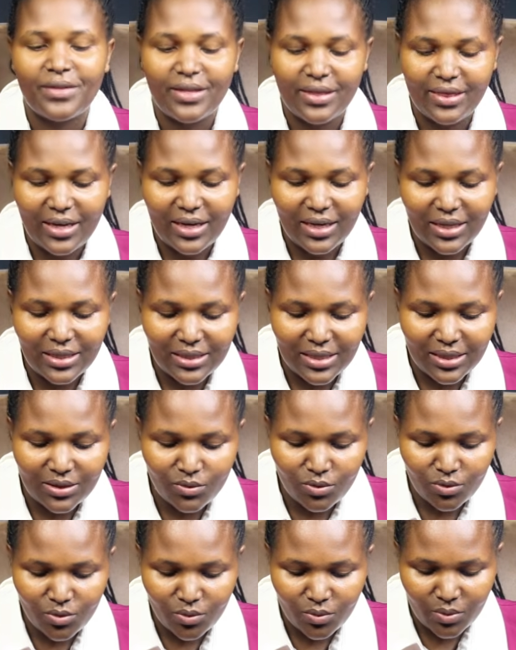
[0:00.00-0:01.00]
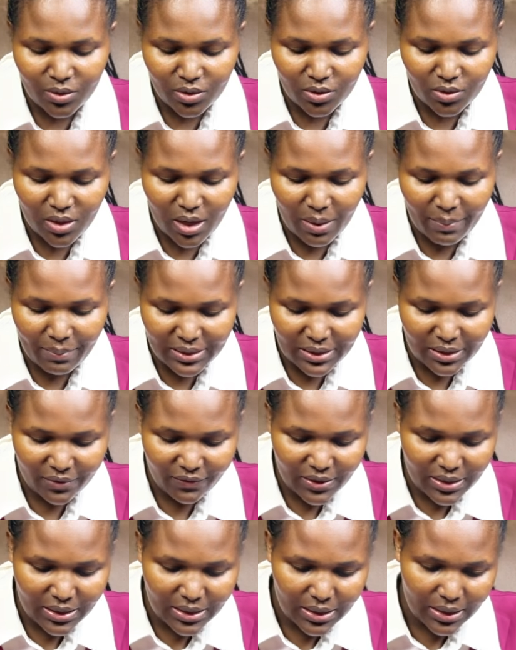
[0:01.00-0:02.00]
Then let us go to question number
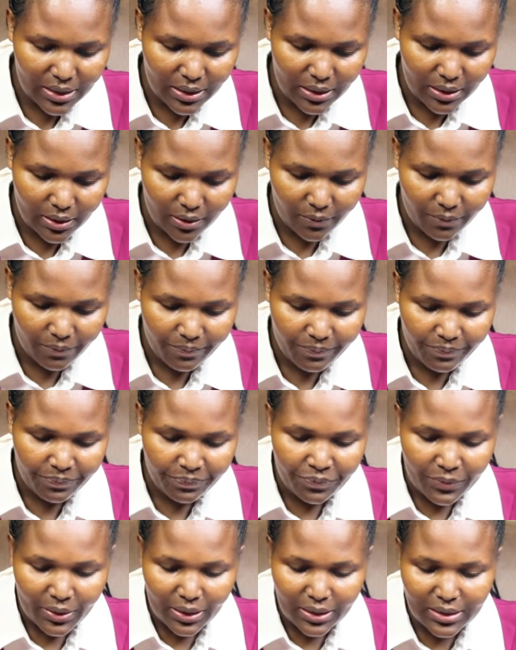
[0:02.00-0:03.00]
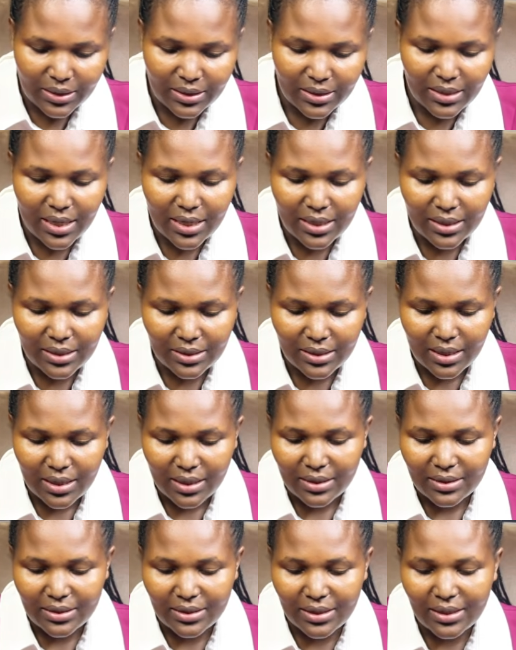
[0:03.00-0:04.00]
17. It says,
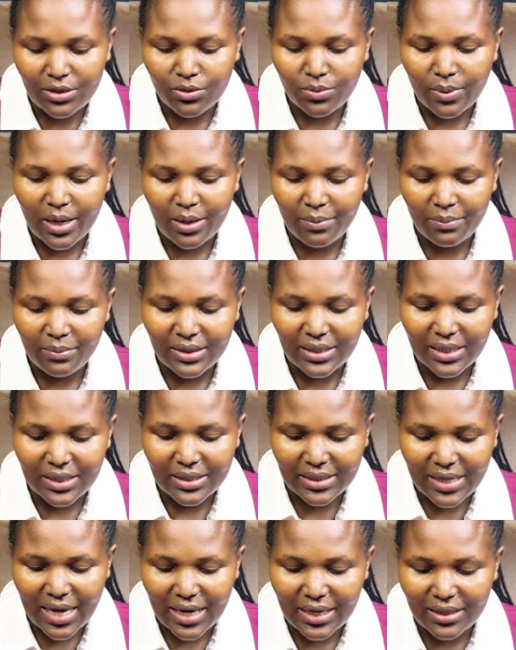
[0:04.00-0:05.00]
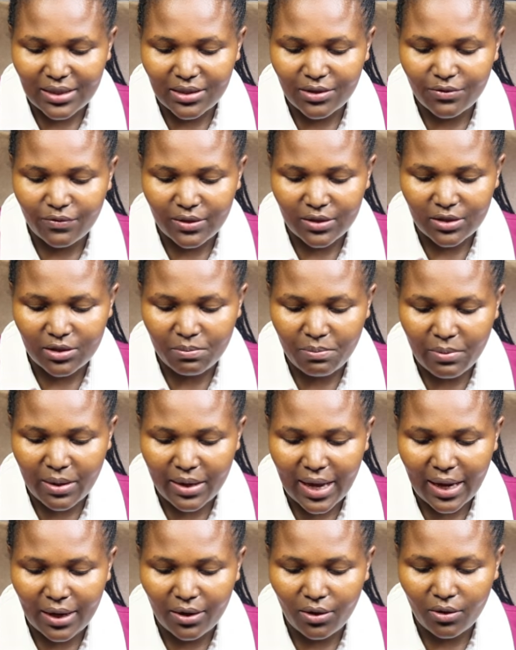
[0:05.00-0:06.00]
state one major challenge faced
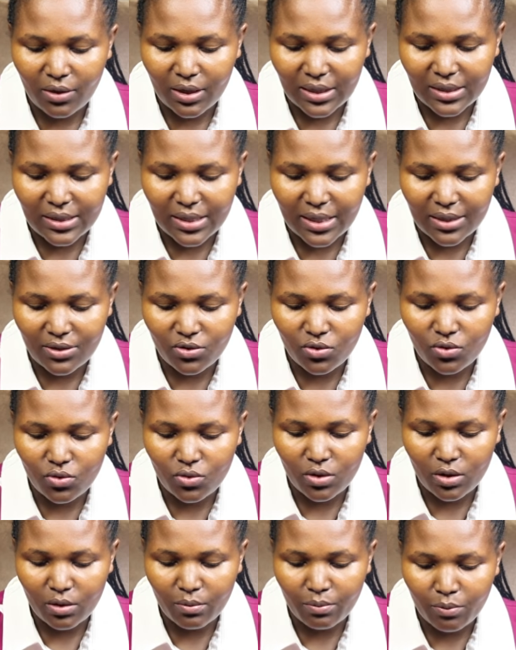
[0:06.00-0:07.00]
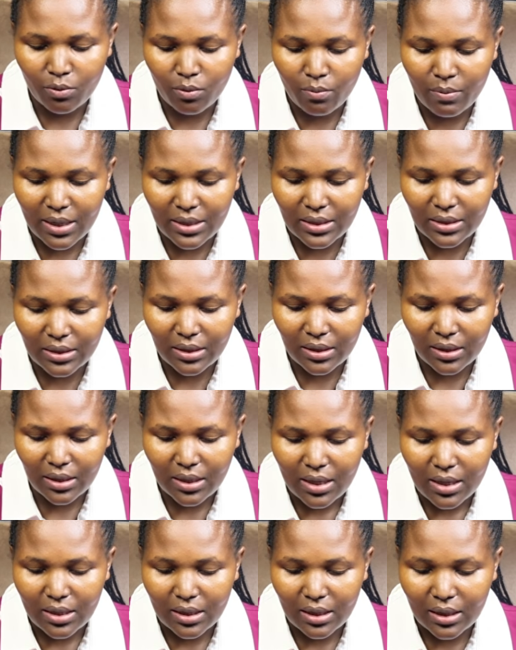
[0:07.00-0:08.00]
by adolescents during puberty
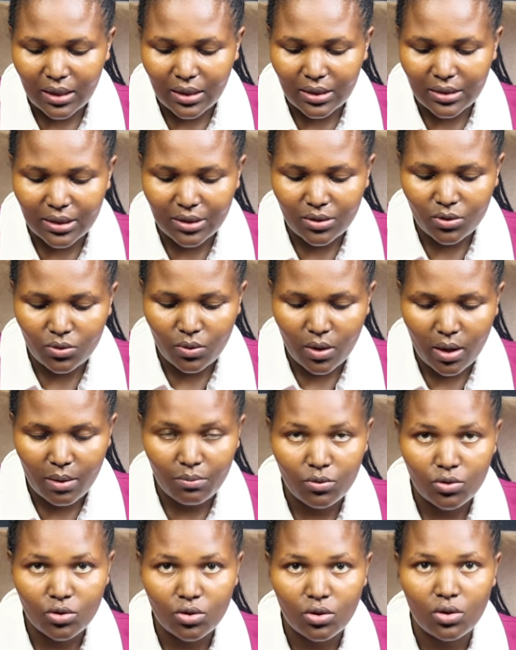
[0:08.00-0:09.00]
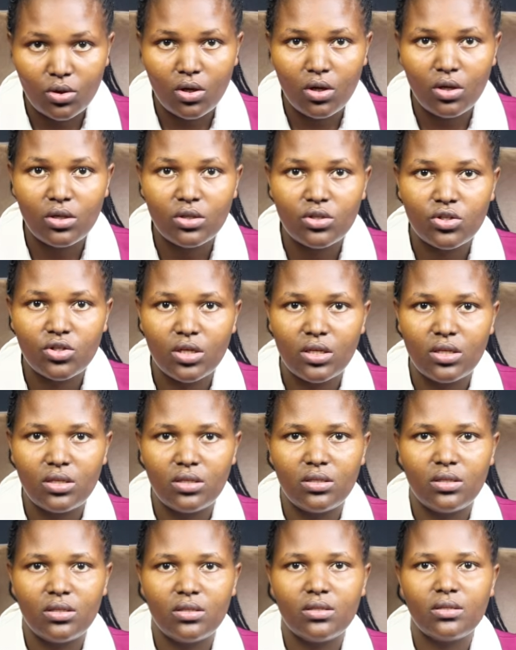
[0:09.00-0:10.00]
related to emotional
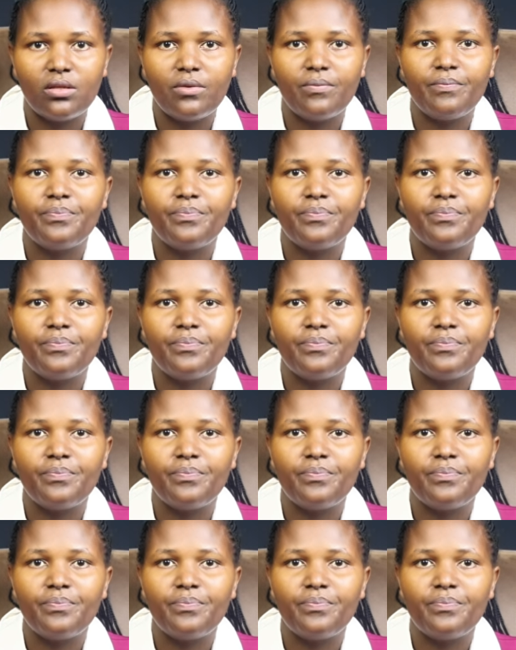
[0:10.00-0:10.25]
changes.